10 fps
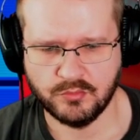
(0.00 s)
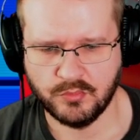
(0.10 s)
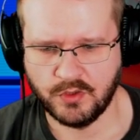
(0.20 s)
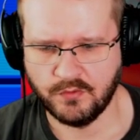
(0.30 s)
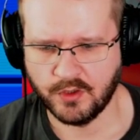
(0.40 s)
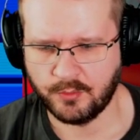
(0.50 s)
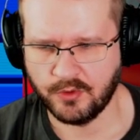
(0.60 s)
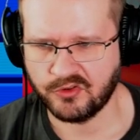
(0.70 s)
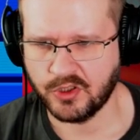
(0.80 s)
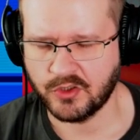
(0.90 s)

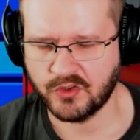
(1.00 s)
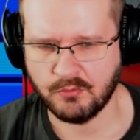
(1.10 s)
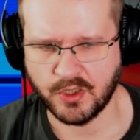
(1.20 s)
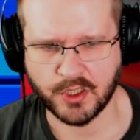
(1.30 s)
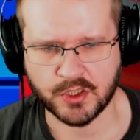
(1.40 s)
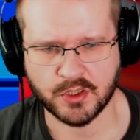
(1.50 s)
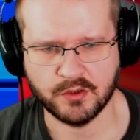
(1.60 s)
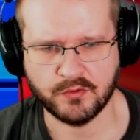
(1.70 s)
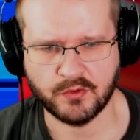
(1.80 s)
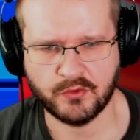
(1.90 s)
Developers getting some mileage out
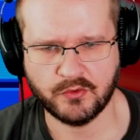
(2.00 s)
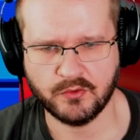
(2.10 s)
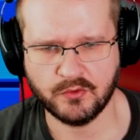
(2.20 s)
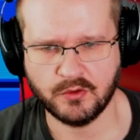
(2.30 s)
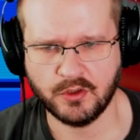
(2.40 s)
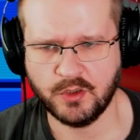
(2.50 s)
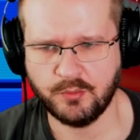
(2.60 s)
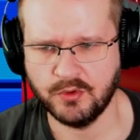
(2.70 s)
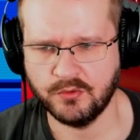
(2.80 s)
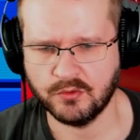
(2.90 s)
of this kind of
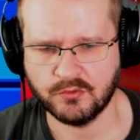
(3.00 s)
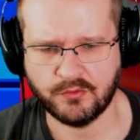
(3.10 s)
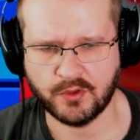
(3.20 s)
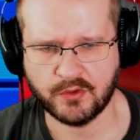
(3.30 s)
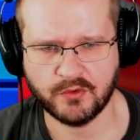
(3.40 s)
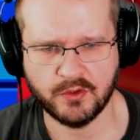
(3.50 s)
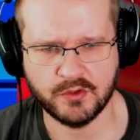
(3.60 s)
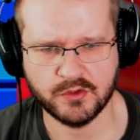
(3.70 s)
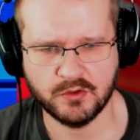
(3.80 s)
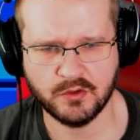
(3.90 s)
beautiful graphics
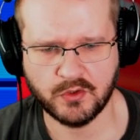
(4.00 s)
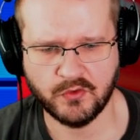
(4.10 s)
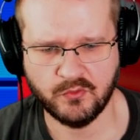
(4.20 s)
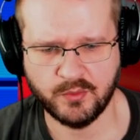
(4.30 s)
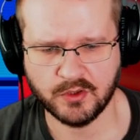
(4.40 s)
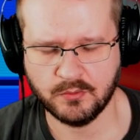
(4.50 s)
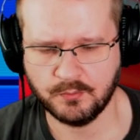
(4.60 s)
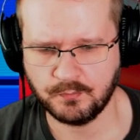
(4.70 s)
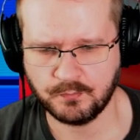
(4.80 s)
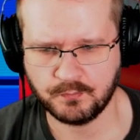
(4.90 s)
engine that they've built.
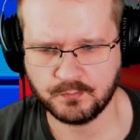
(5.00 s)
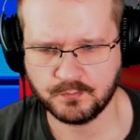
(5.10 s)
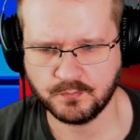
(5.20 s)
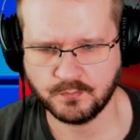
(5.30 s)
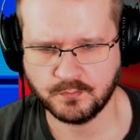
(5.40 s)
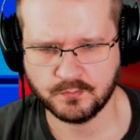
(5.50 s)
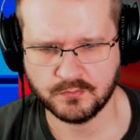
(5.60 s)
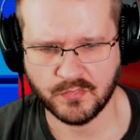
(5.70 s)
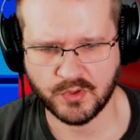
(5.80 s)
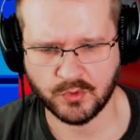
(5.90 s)

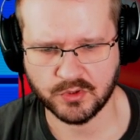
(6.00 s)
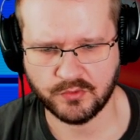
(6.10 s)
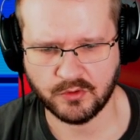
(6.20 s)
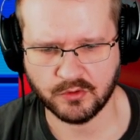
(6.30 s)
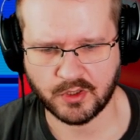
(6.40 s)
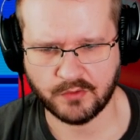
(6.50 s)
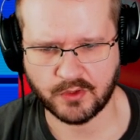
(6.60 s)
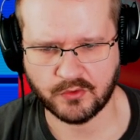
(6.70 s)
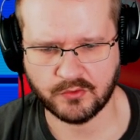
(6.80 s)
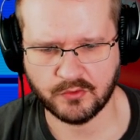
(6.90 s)
The waterfall
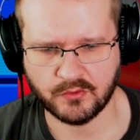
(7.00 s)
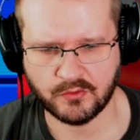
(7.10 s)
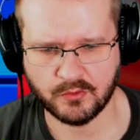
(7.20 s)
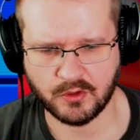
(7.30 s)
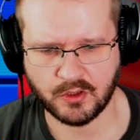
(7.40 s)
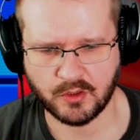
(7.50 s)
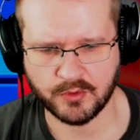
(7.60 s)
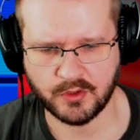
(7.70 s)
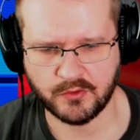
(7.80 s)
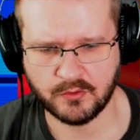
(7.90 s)
graphics so are
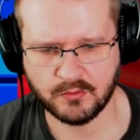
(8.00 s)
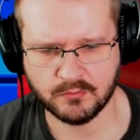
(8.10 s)
pleasing.